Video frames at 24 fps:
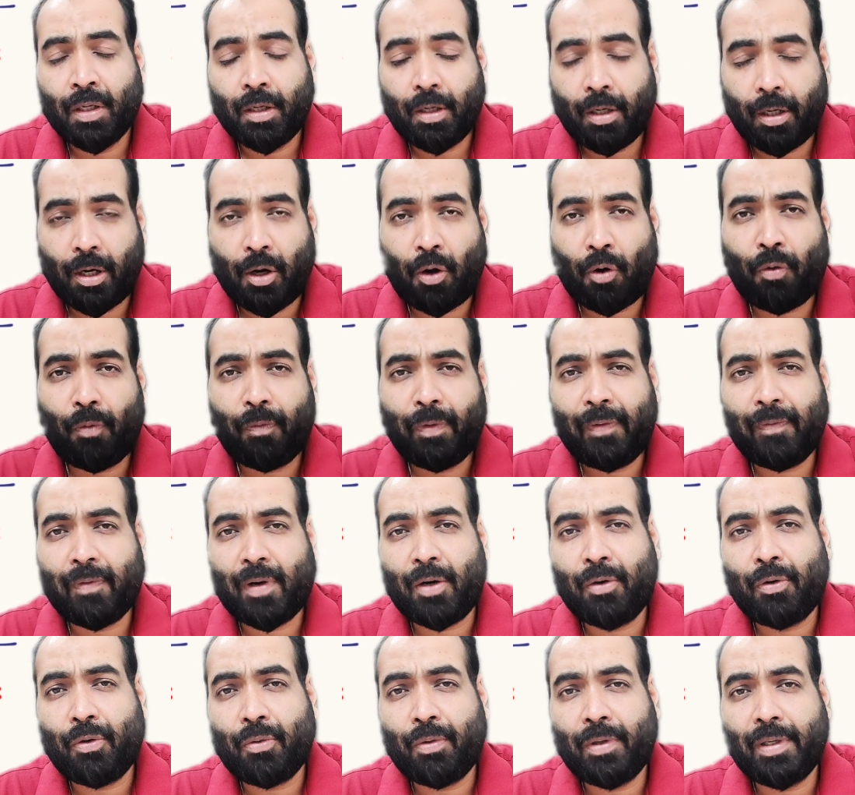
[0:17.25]
Now we
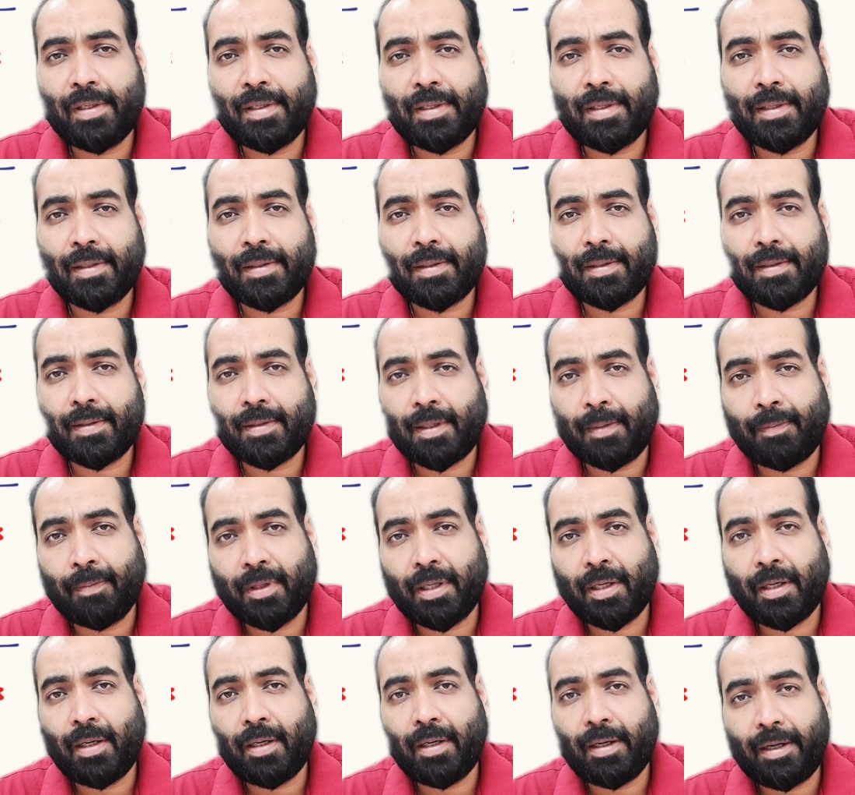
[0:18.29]
want to discuss
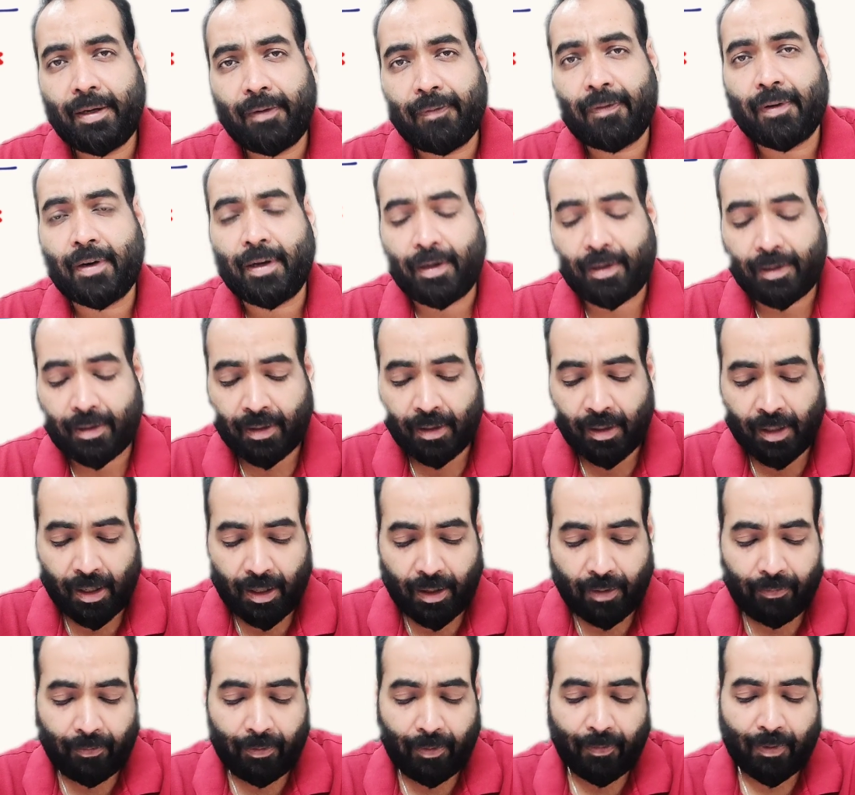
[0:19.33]
something different.
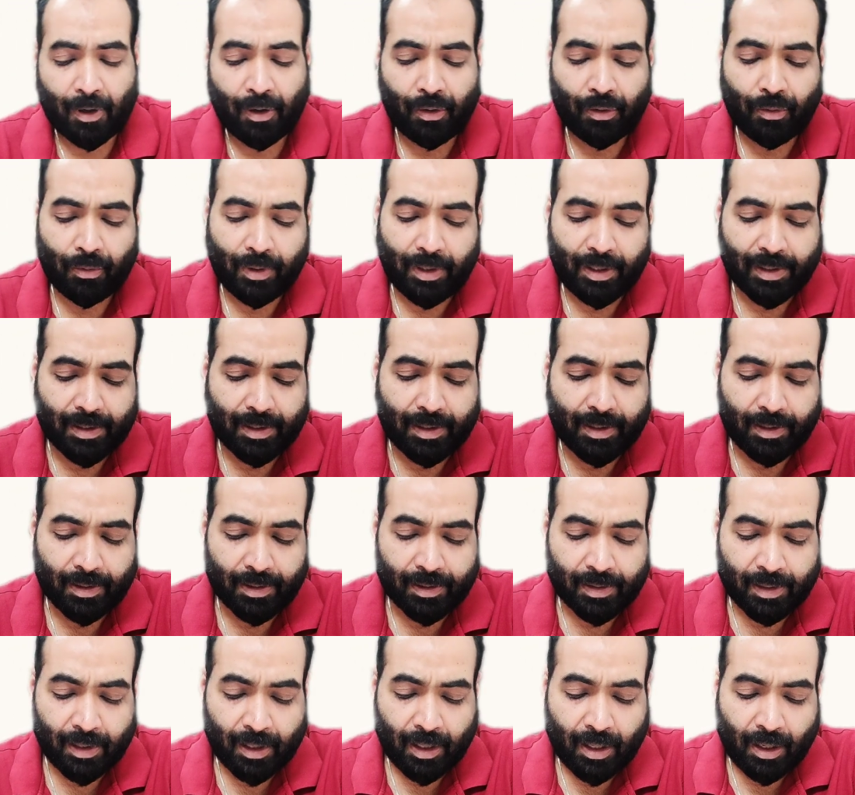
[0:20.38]
We want to
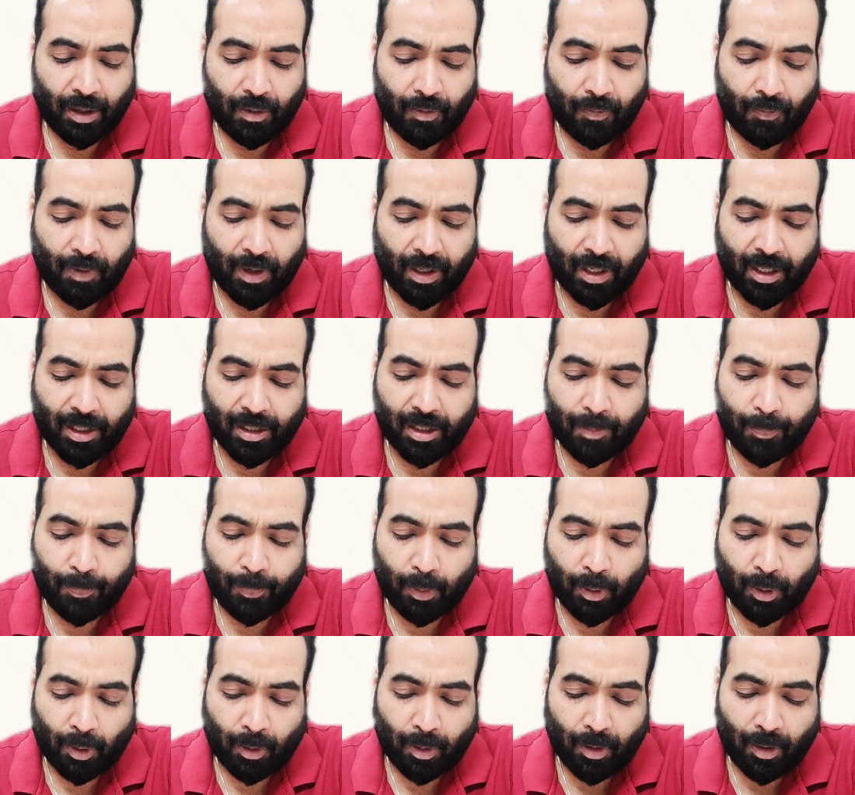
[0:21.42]
discuss what are the
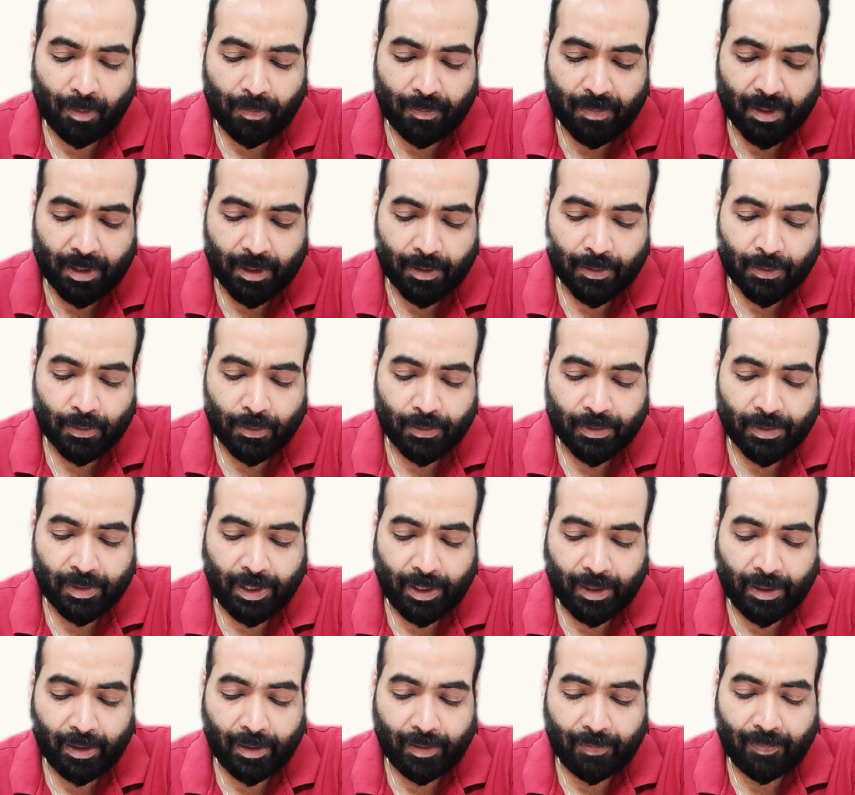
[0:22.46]
problems
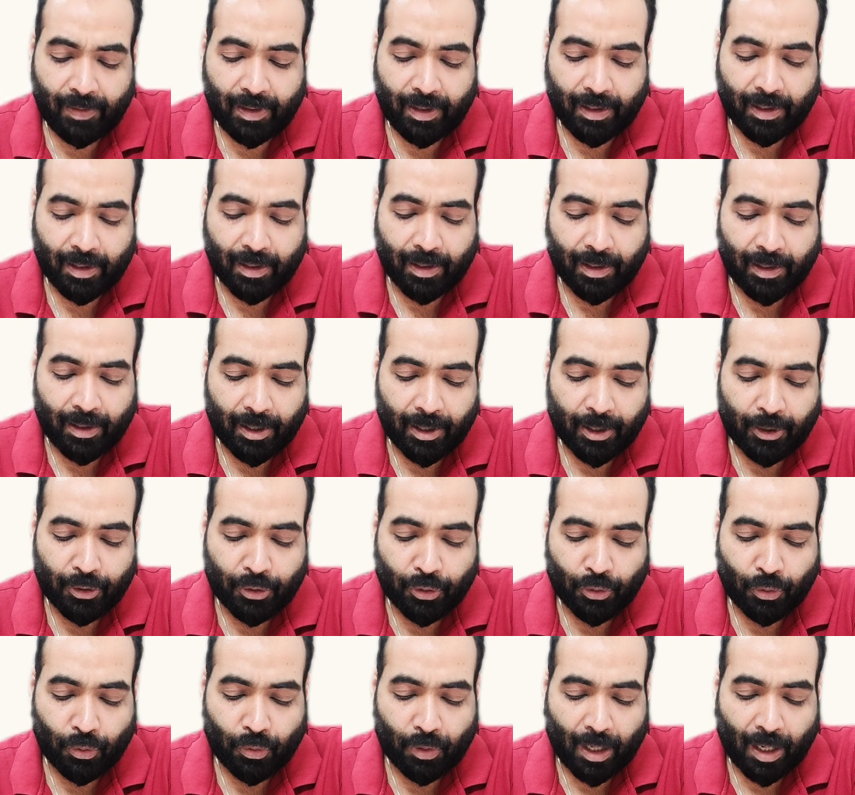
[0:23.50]
associated with current
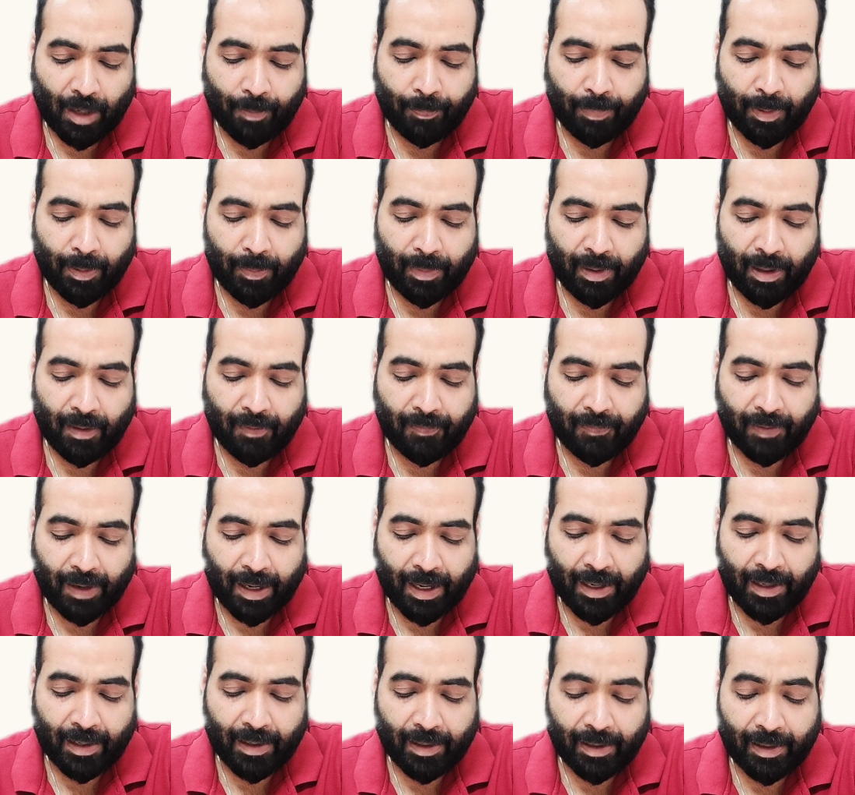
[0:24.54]
ratio, MPBF
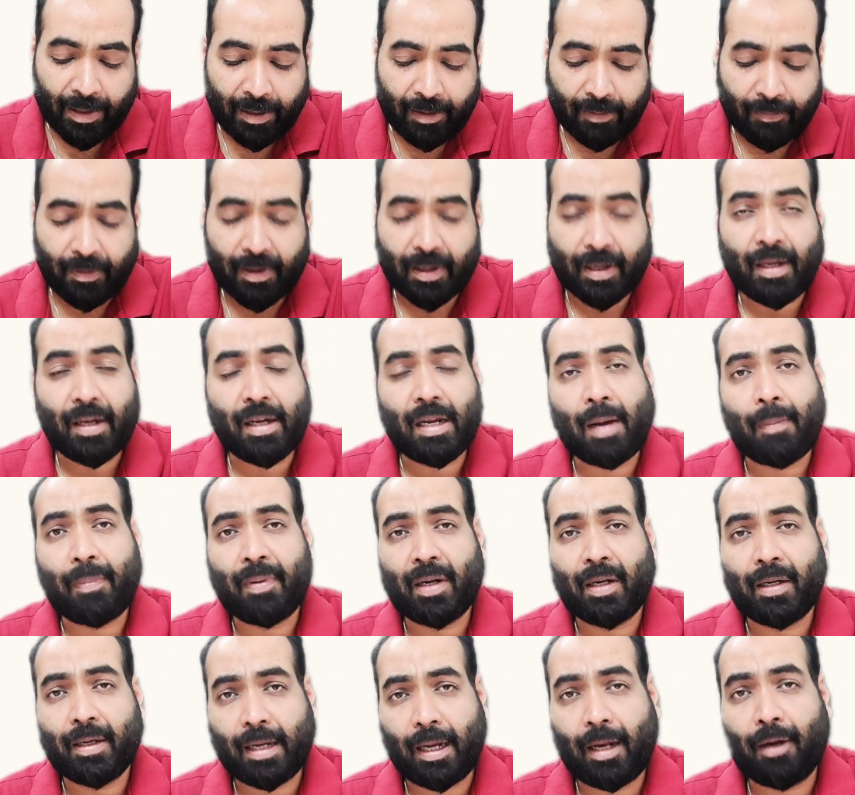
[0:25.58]
and net working
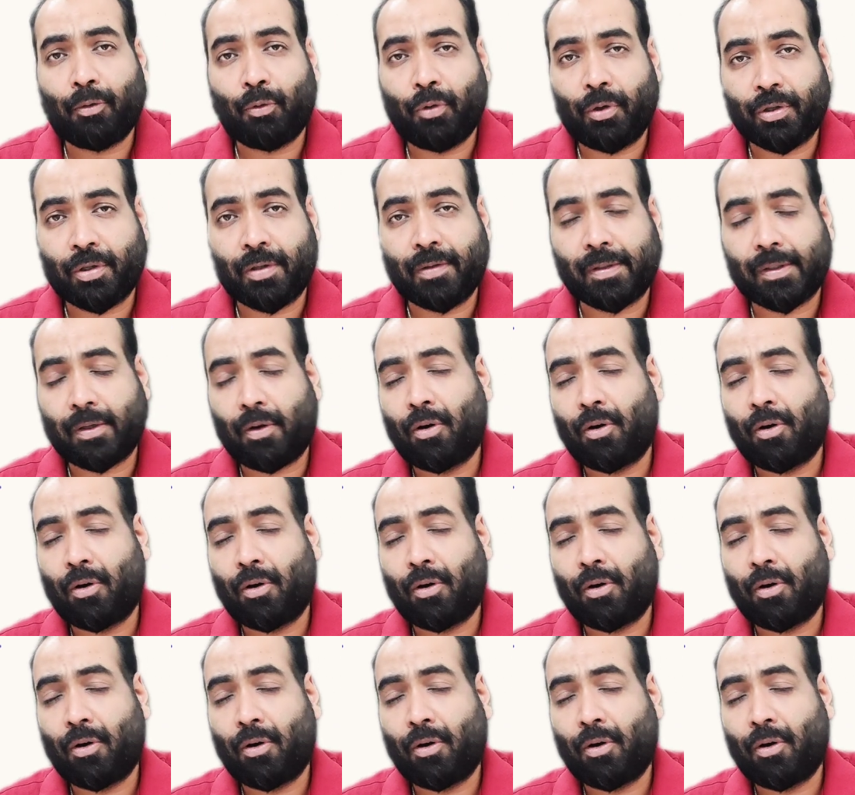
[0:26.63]
capital calculations.